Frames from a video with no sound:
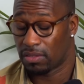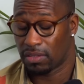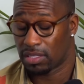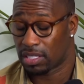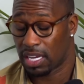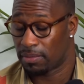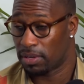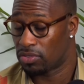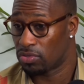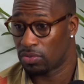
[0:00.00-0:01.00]
this can't
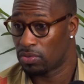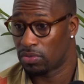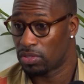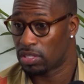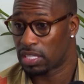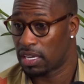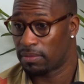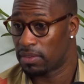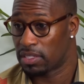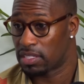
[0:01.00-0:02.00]
be true. This
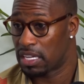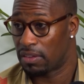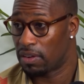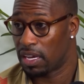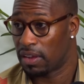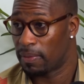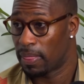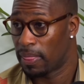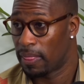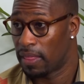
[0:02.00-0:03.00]
is not right.
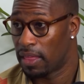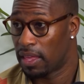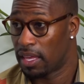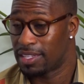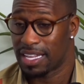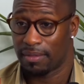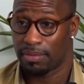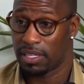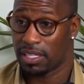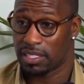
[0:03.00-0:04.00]
He's not
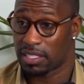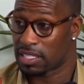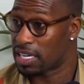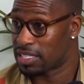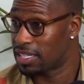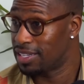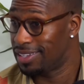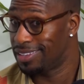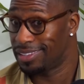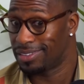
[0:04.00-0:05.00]
breathing. It's a chance that
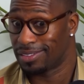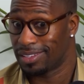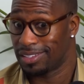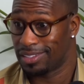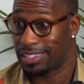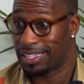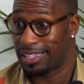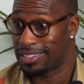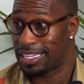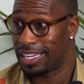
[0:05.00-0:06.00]

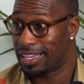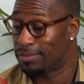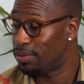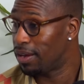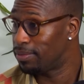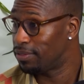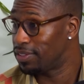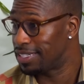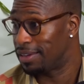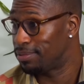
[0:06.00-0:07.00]
he's dead, probably, if
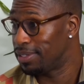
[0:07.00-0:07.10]
he's not